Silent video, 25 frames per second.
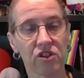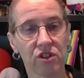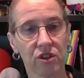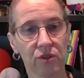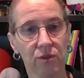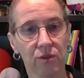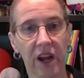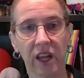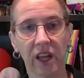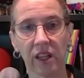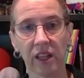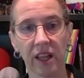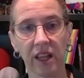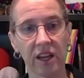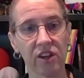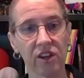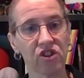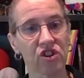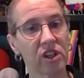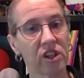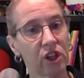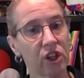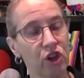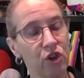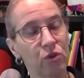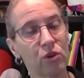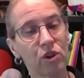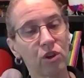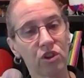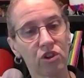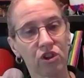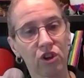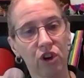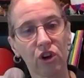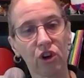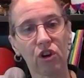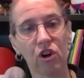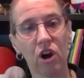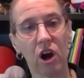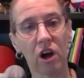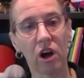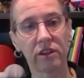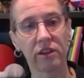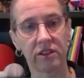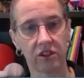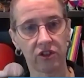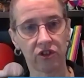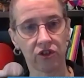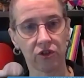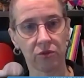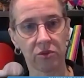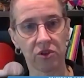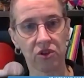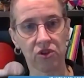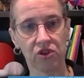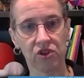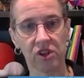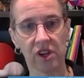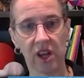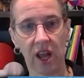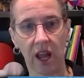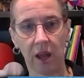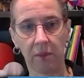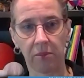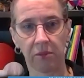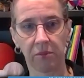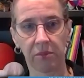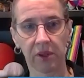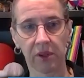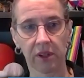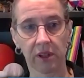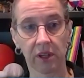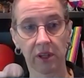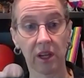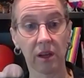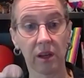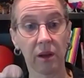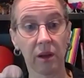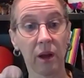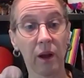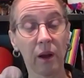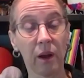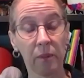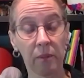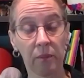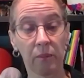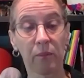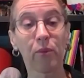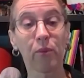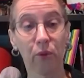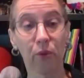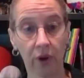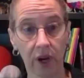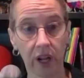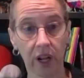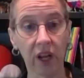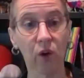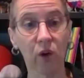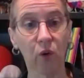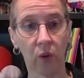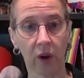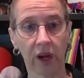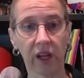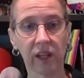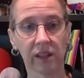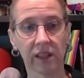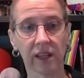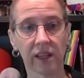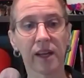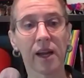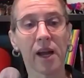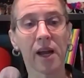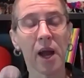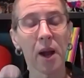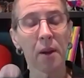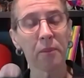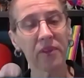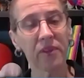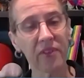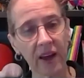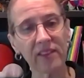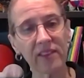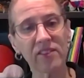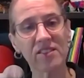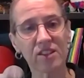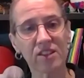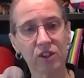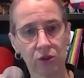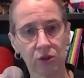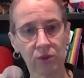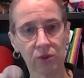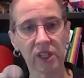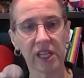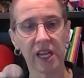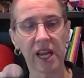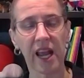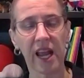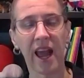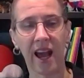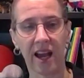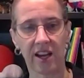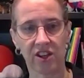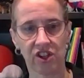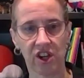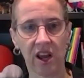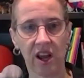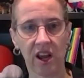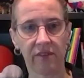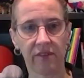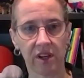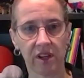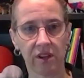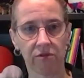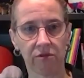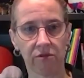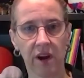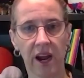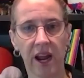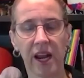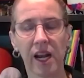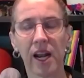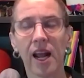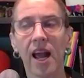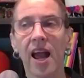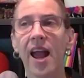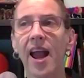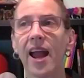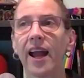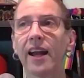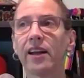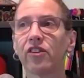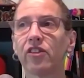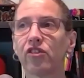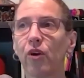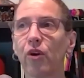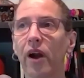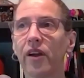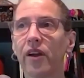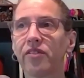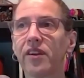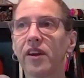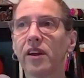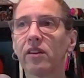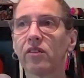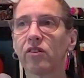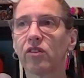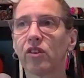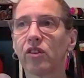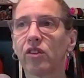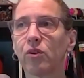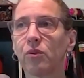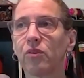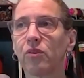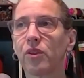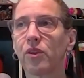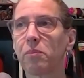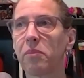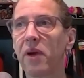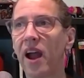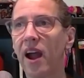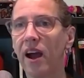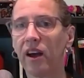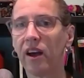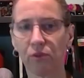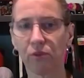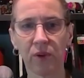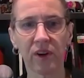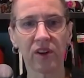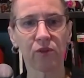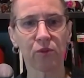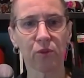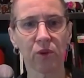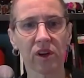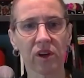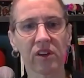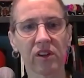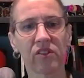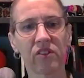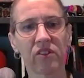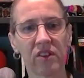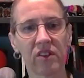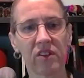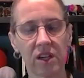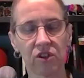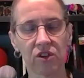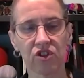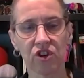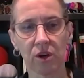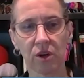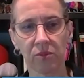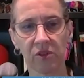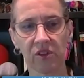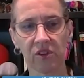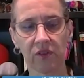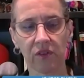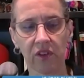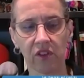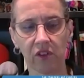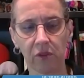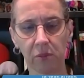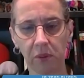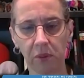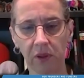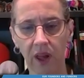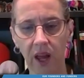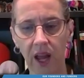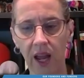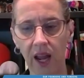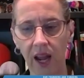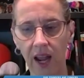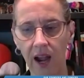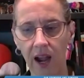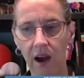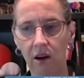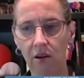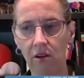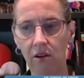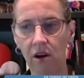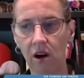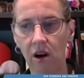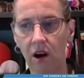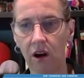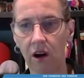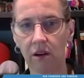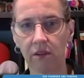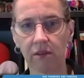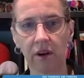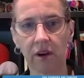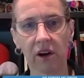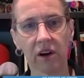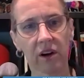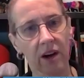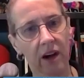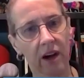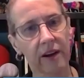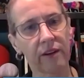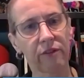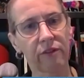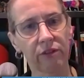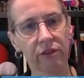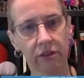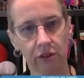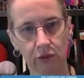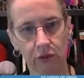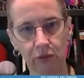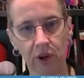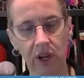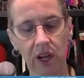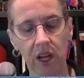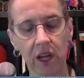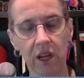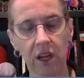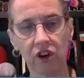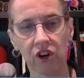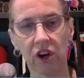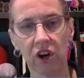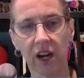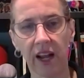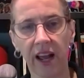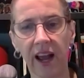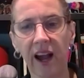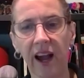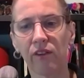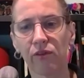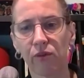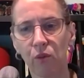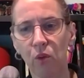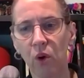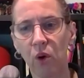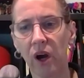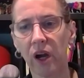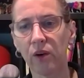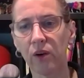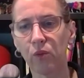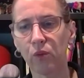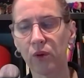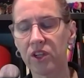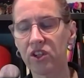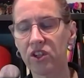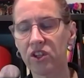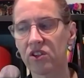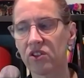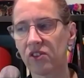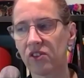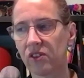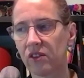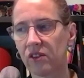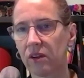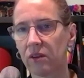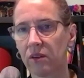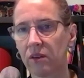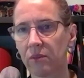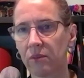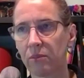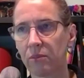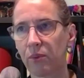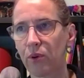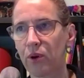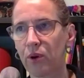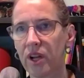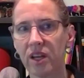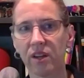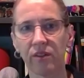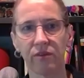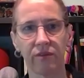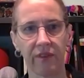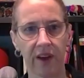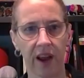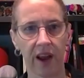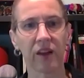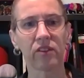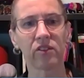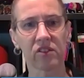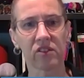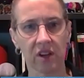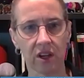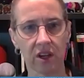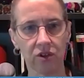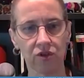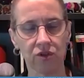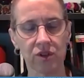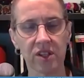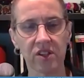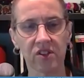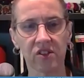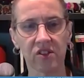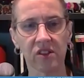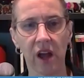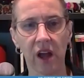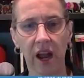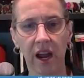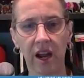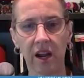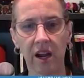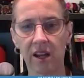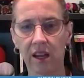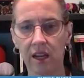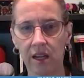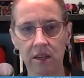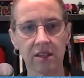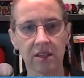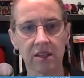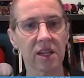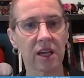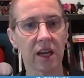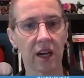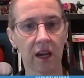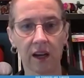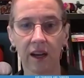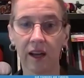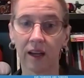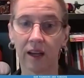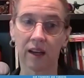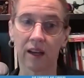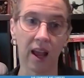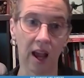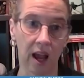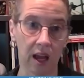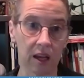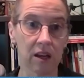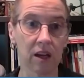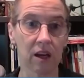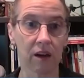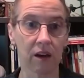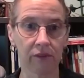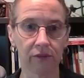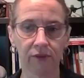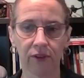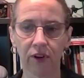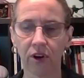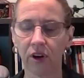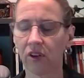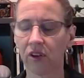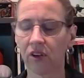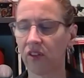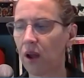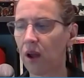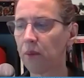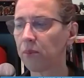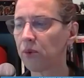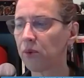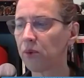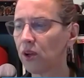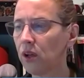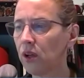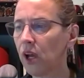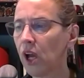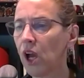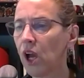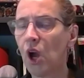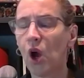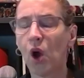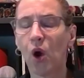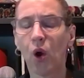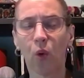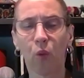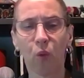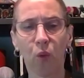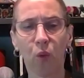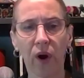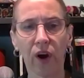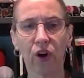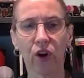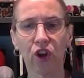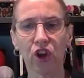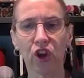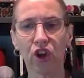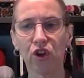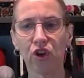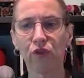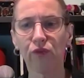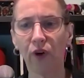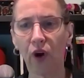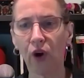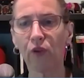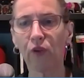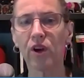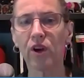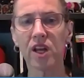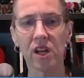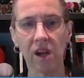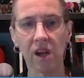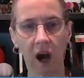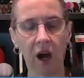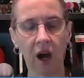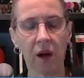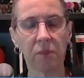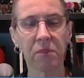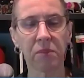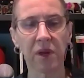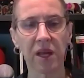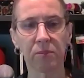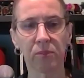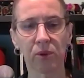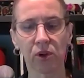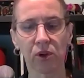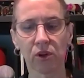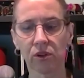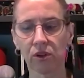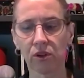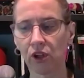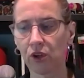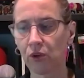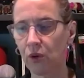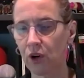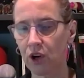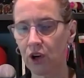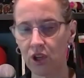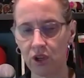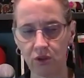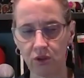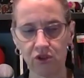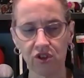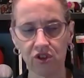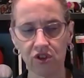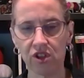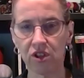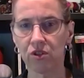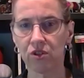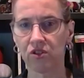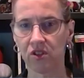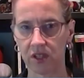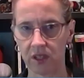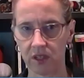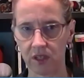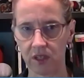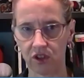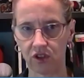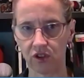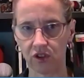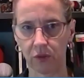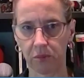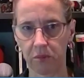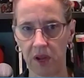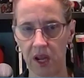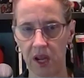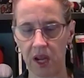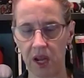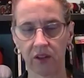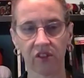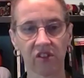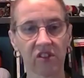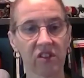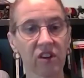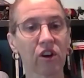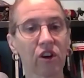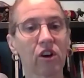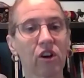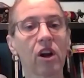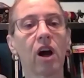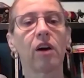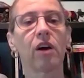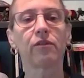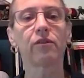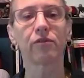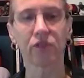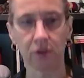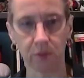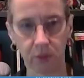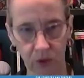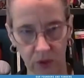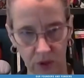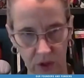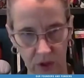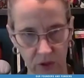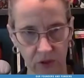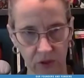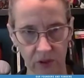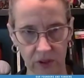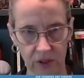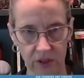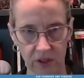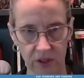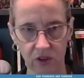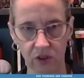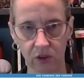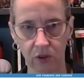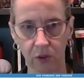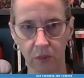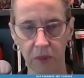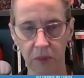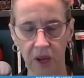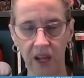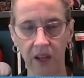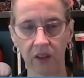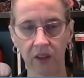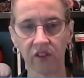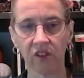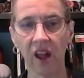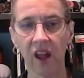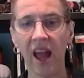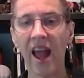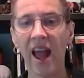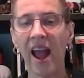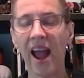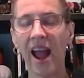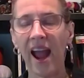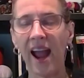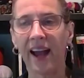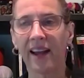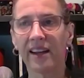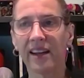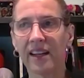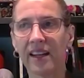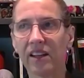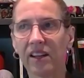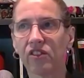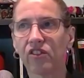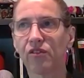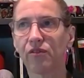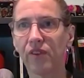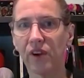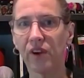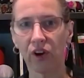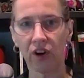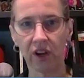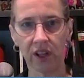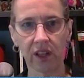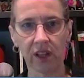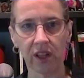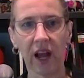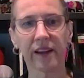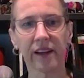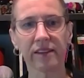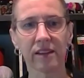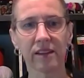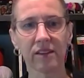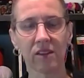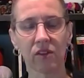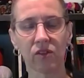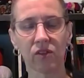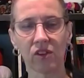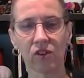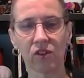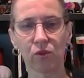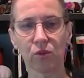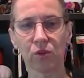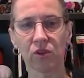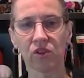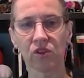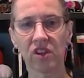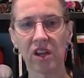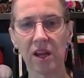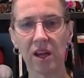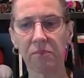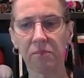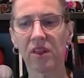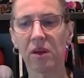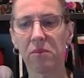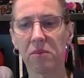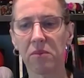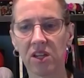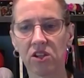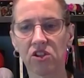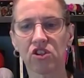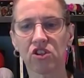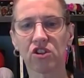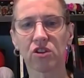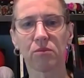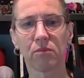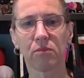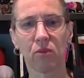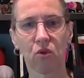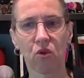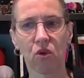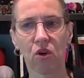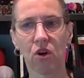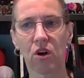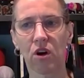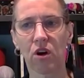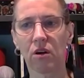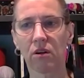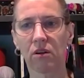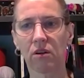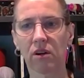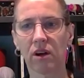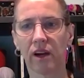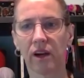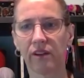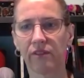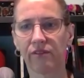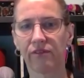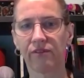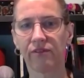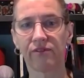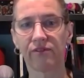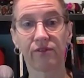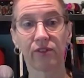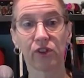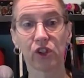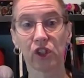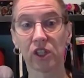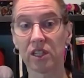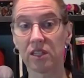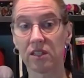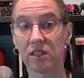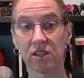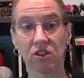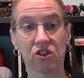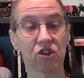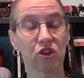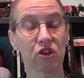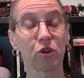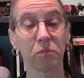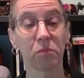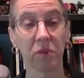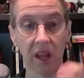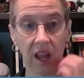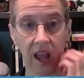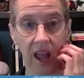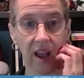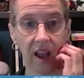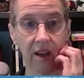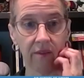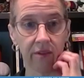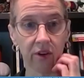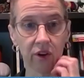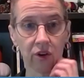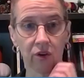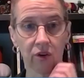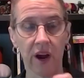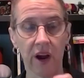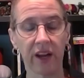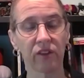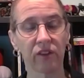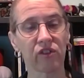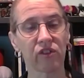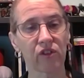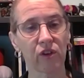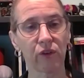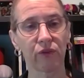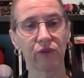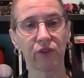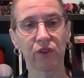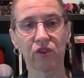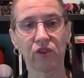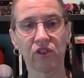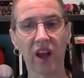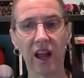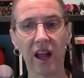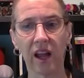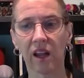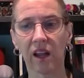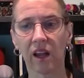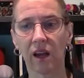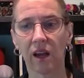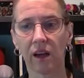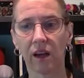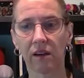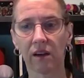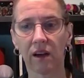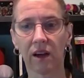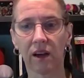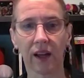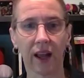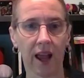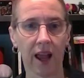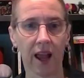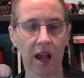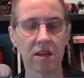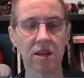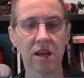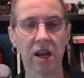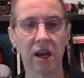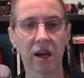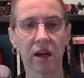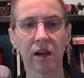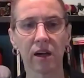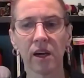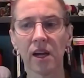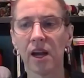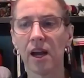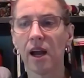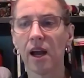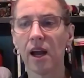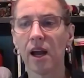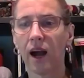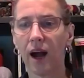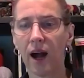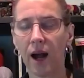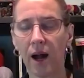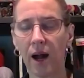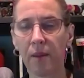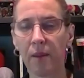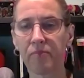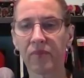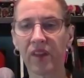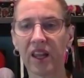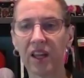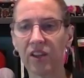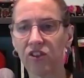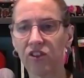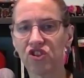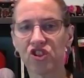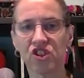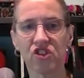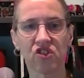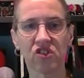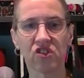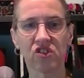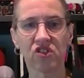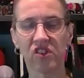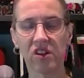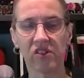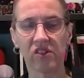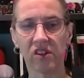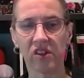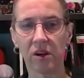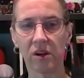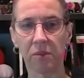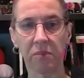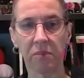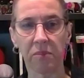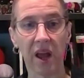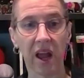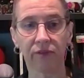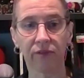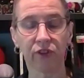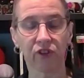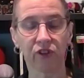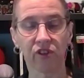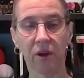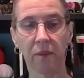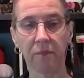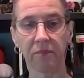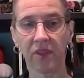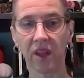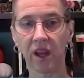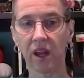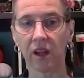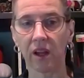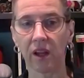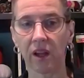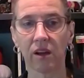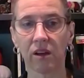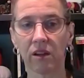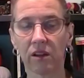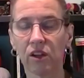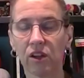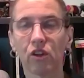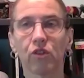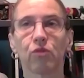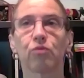to the regulation and you could turn on a distribution capability pretty quickly but that's still really cash heavy right and so i think the the pathways we're going to see in terms of this playing out are are kind of three you're going to have one which is pretty advanced countries like india and kenya for example where you've already got people who are used to using digital means, they're comfortable using digital means, and it's very likely that this will tip them into more kind of fully digital behavior, right? So if you take a, a Kenya, um, it's just as easy to pay for something.